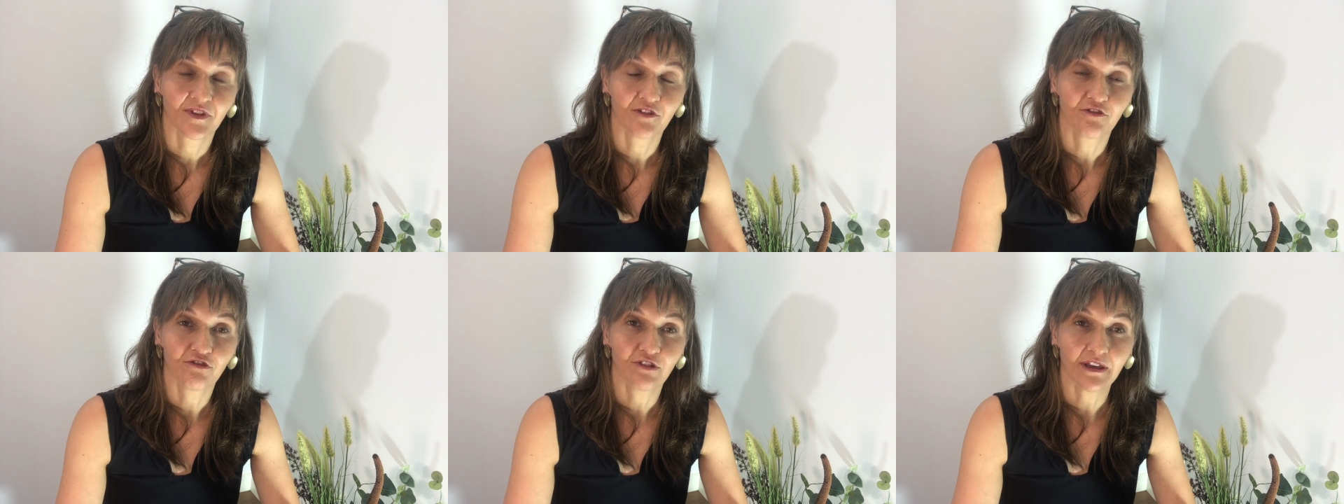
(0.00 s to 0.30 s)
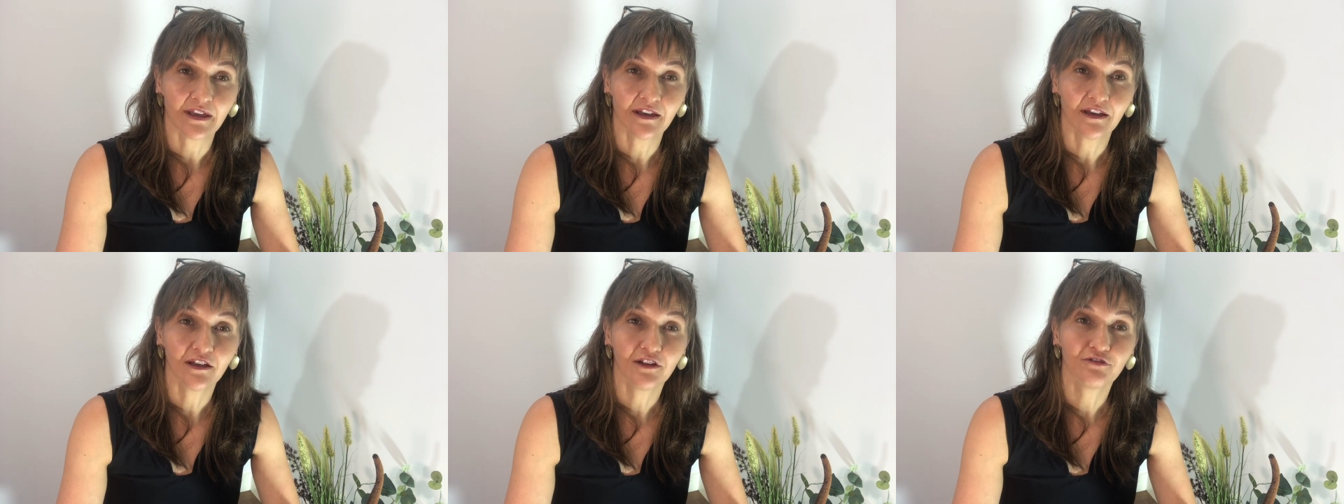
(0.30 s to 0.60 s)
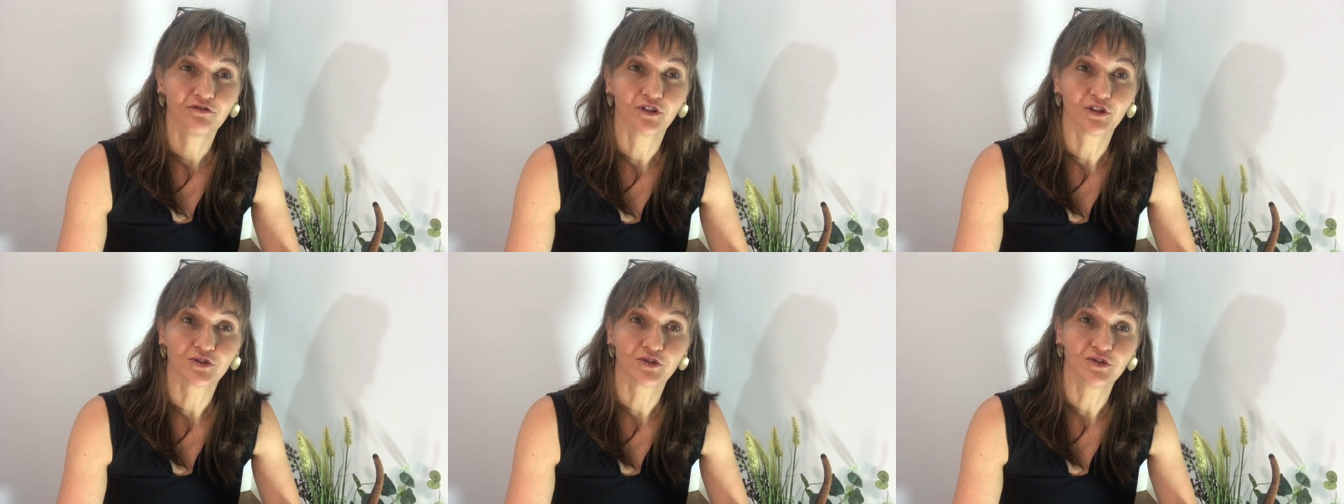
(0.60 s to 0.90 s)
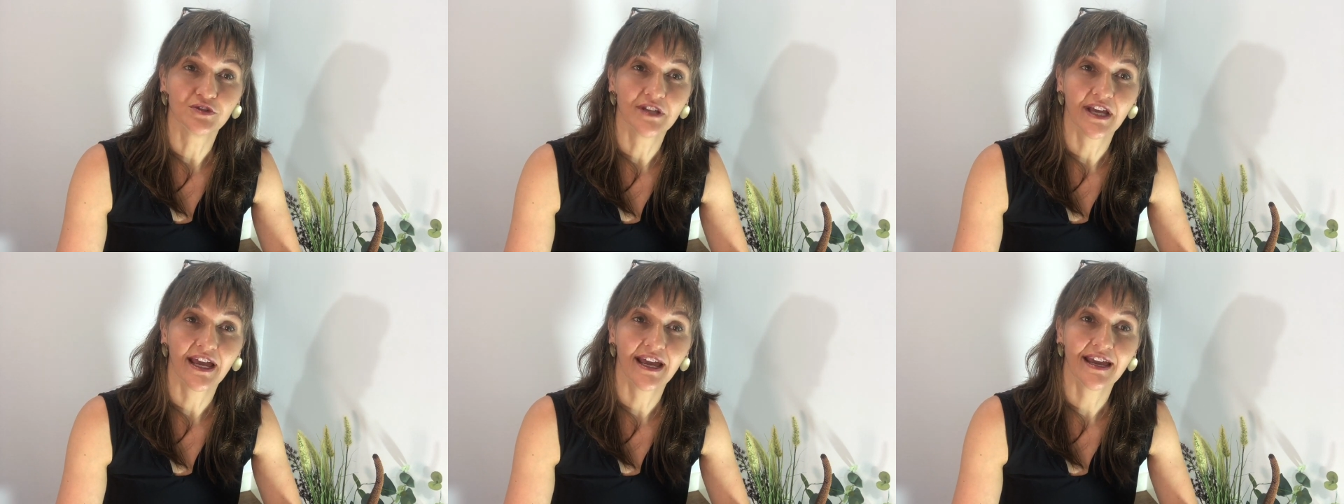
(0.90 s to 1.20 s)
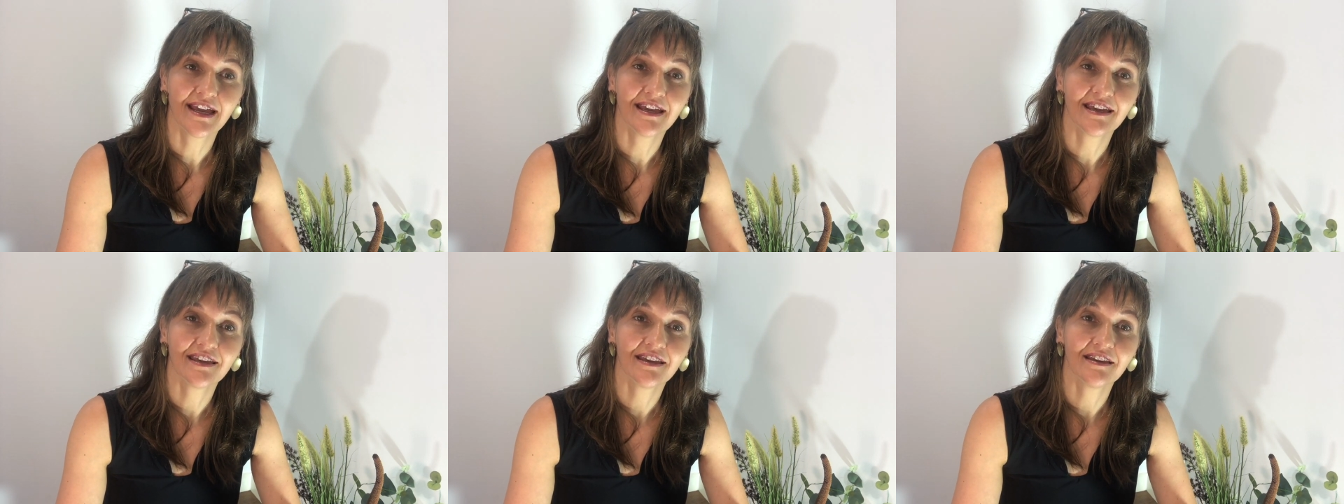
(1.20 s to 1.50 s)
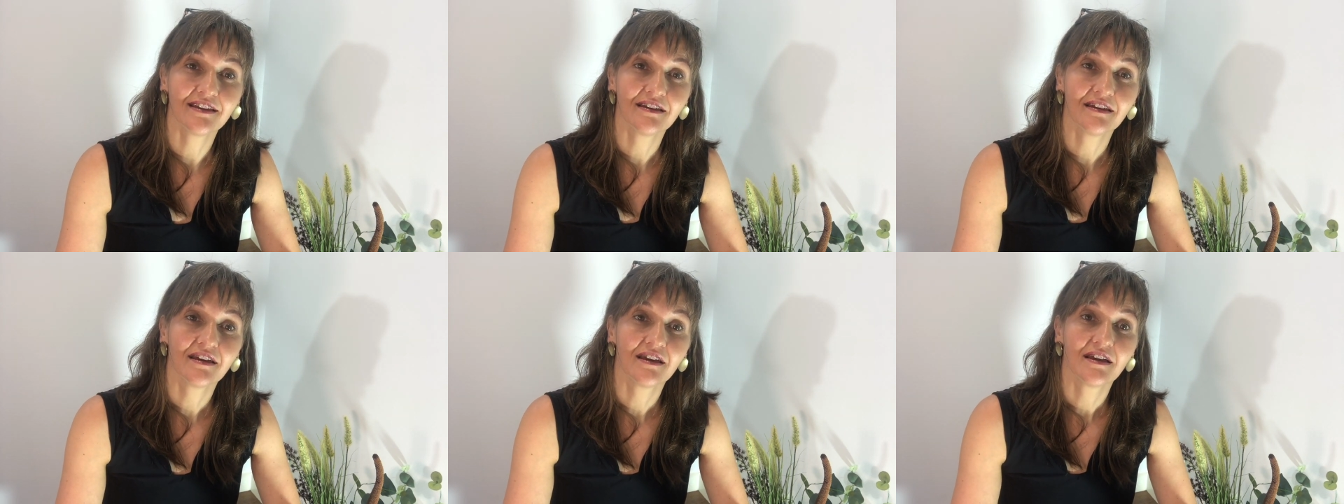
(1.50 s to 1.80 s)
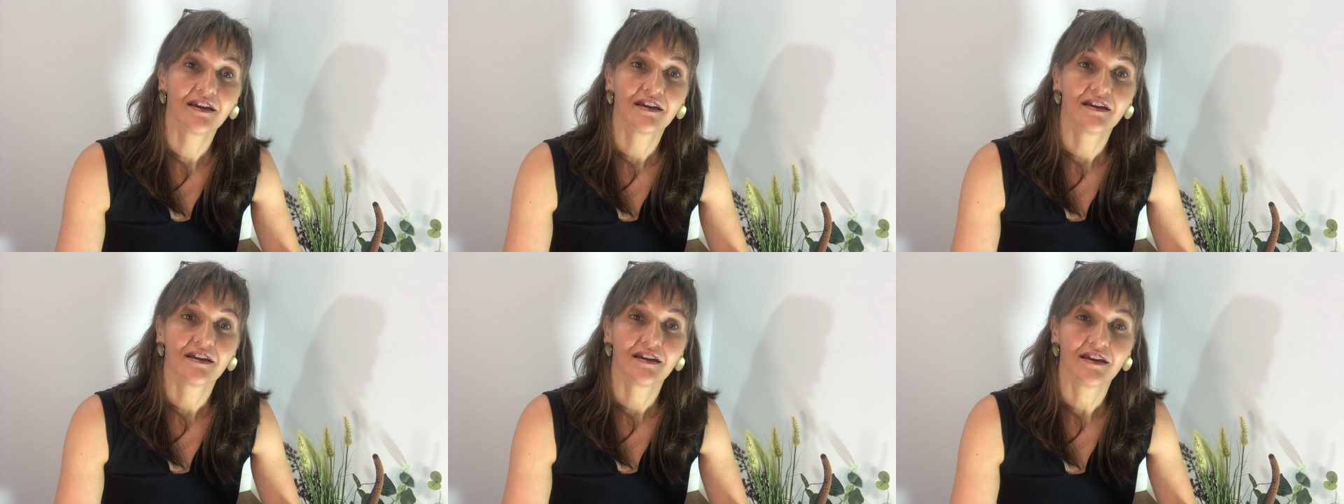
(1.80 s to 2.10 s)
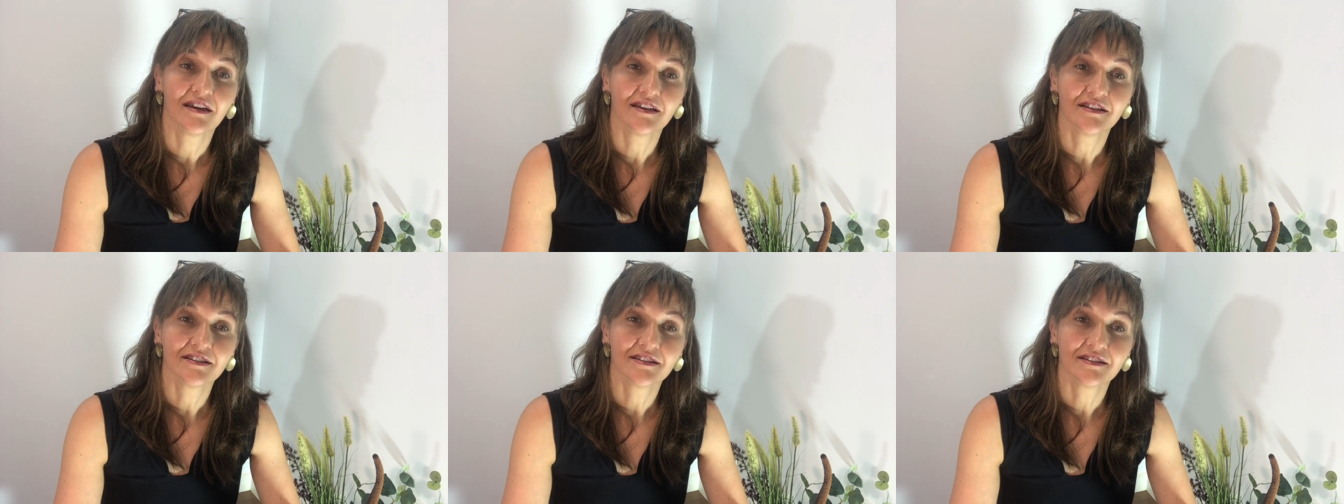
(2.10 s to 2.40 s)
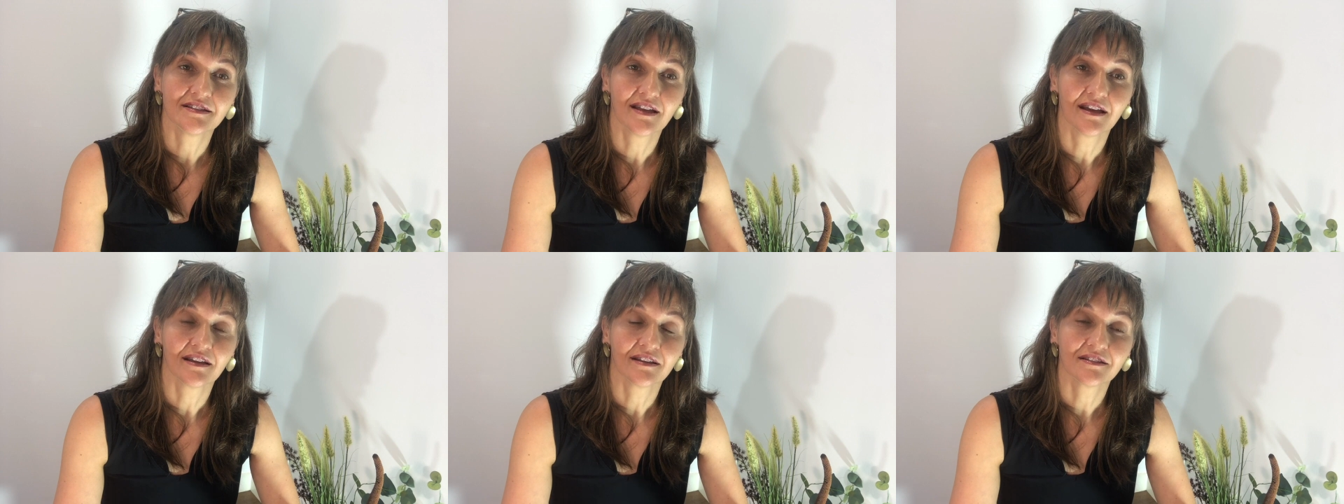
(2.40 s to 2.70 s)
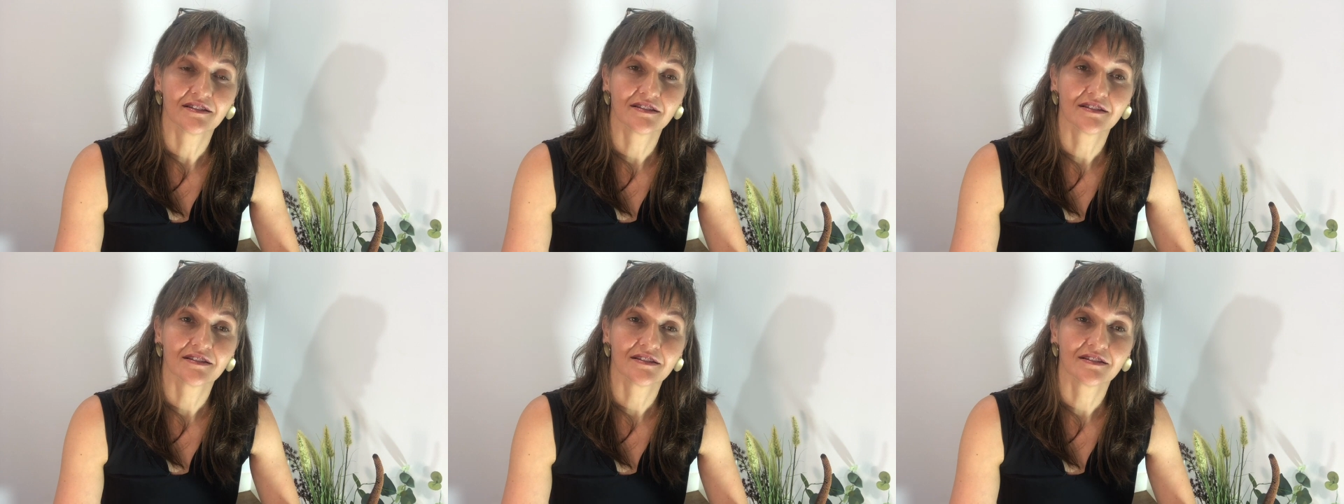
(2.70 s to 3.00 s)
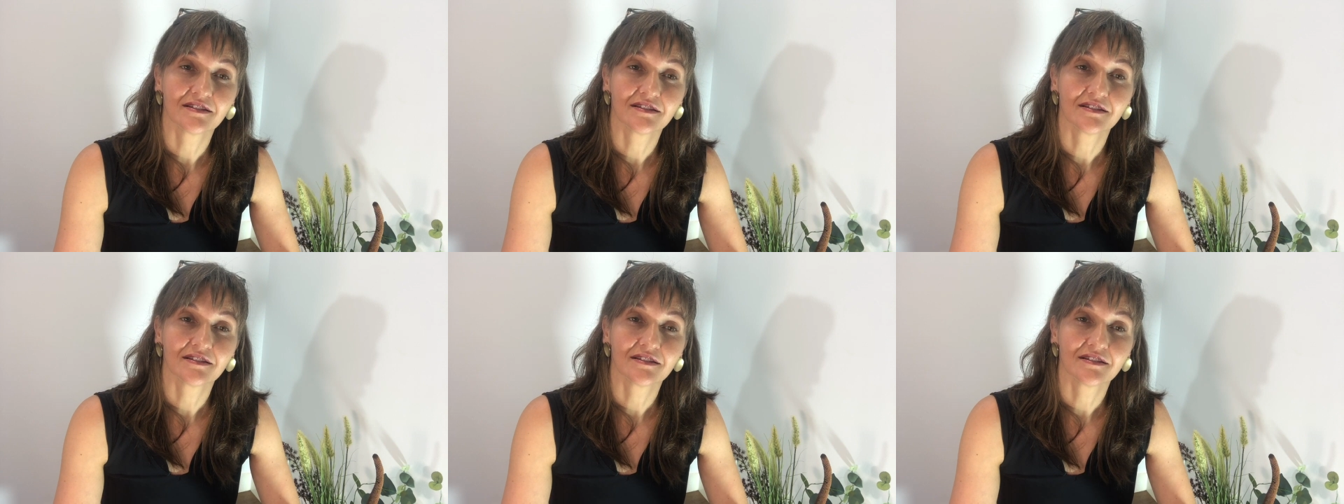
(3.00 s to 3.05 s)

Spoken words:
Feel for today, is that